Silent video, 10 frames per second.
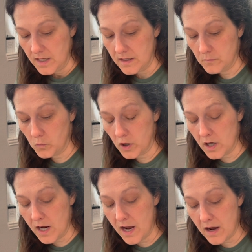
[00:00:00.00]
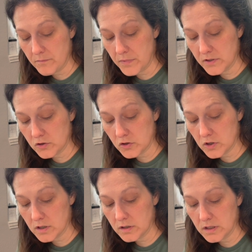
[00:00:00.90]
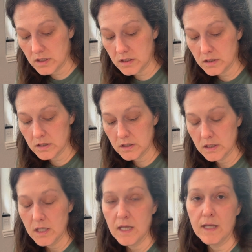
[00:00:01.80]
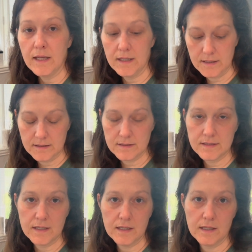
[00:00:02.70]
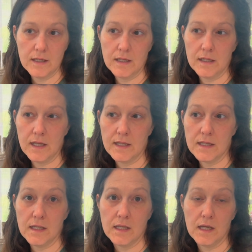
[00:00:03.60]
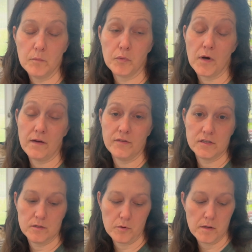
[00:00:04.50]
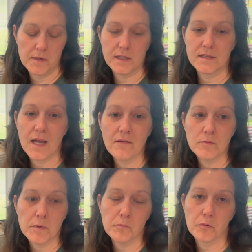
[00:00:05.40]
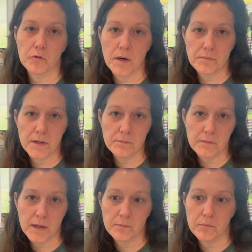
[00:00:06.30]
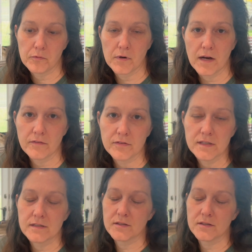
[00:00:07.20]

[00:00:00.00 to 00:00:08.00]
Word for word: And where I have been struggling is in the breakfast department because I haven't been prepping my breakfast.